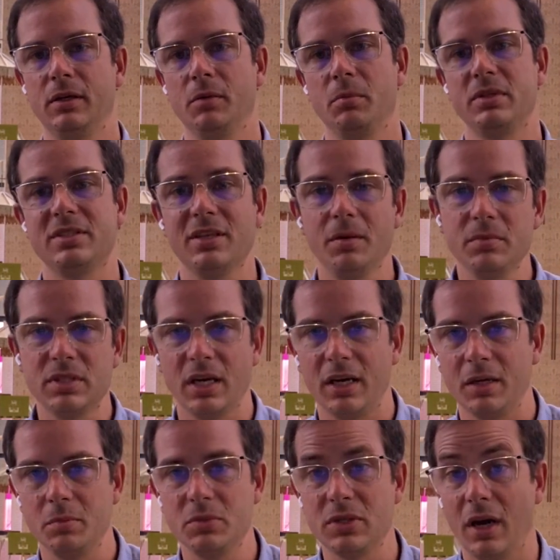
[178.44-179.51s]
But
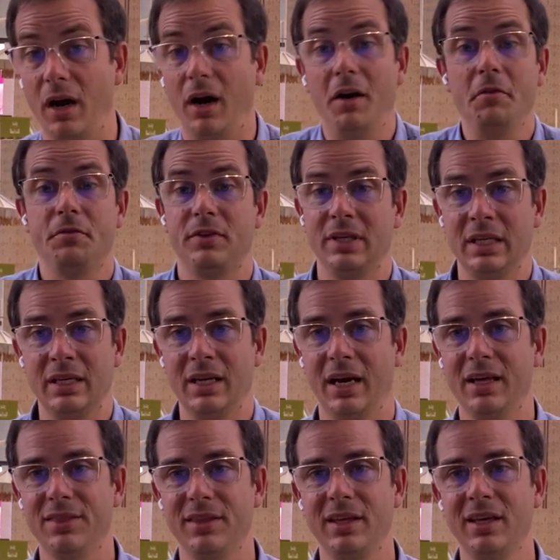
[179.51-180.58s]
sometimes, often, I
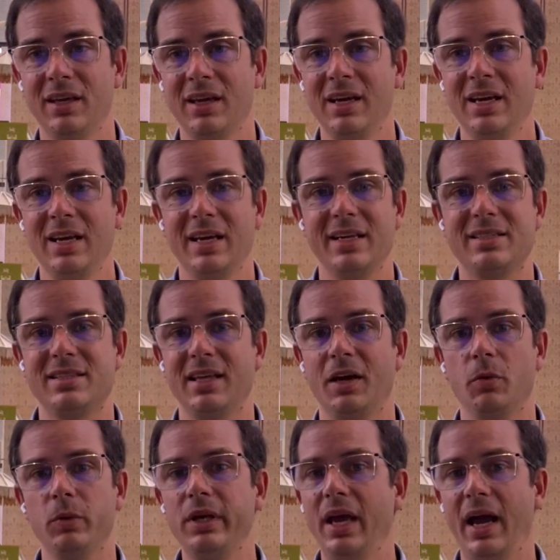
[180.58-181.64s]
think, it's
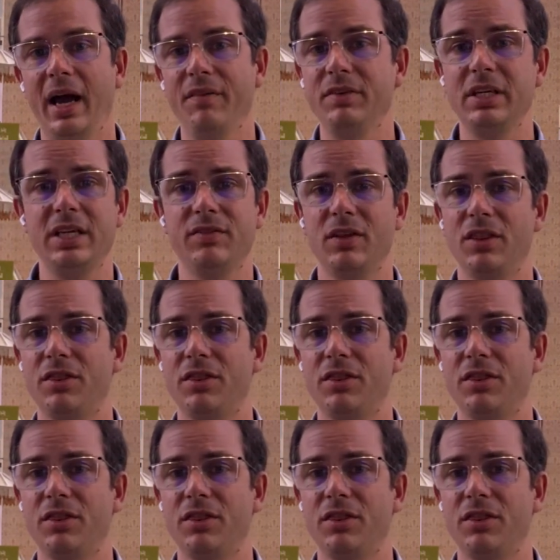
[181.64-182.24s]
that we haven't even